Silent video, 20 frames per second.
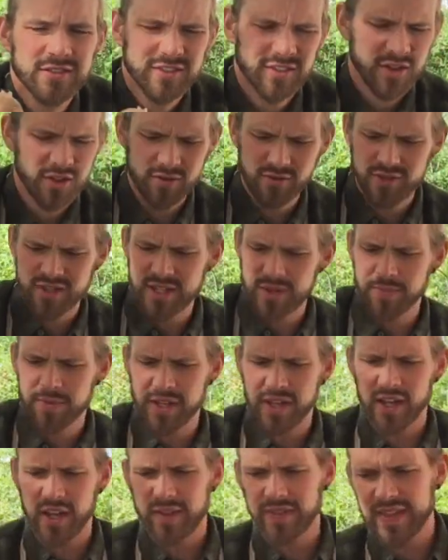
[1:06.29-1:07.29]
So you
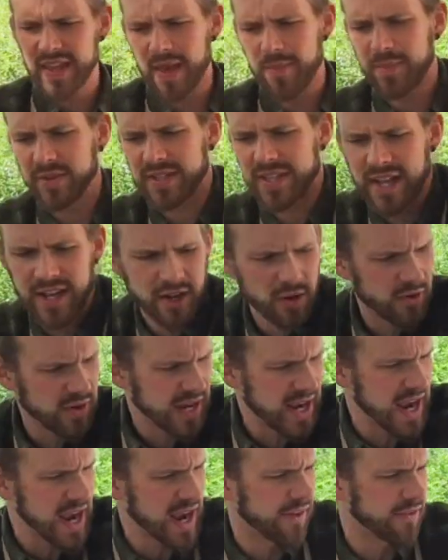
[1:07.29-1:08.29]
simply cut that potato in
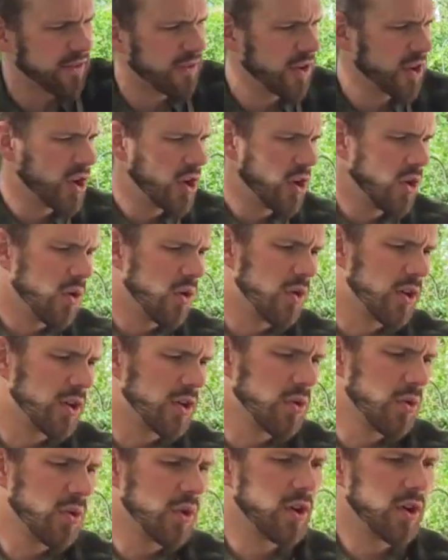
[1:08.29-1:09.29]
half or in
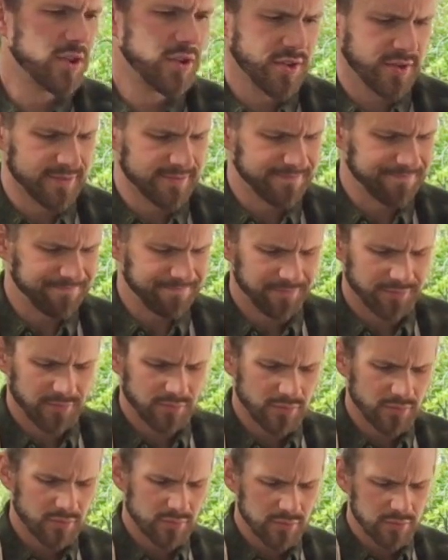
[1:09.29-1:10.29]
quarters,
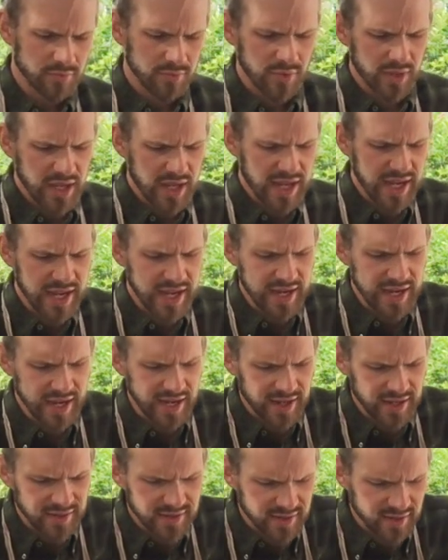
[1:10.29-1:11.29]

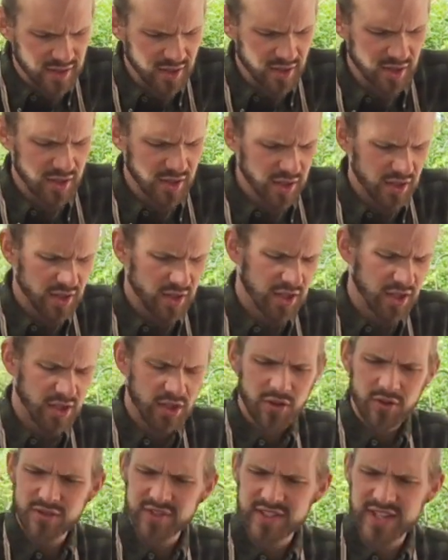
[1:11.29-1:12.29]
and
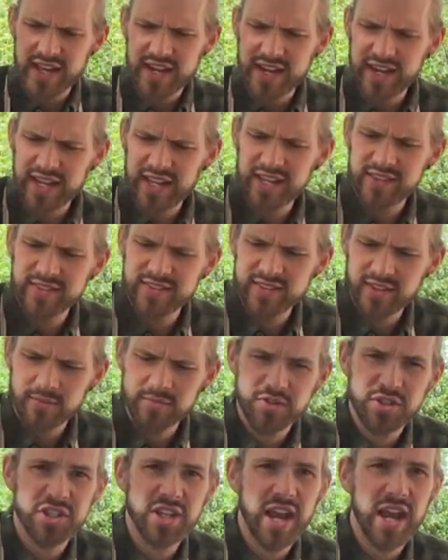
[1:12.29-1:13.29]
you set it in some
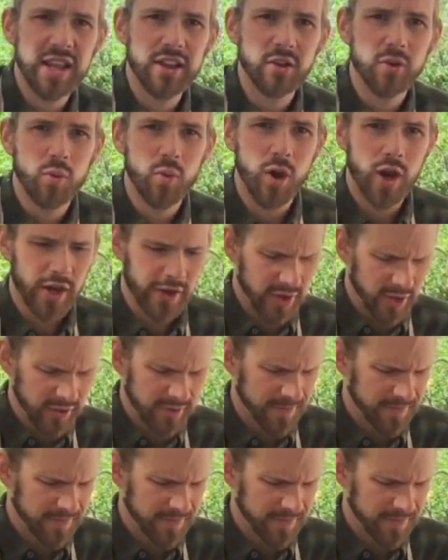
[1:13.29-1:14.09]
shallow water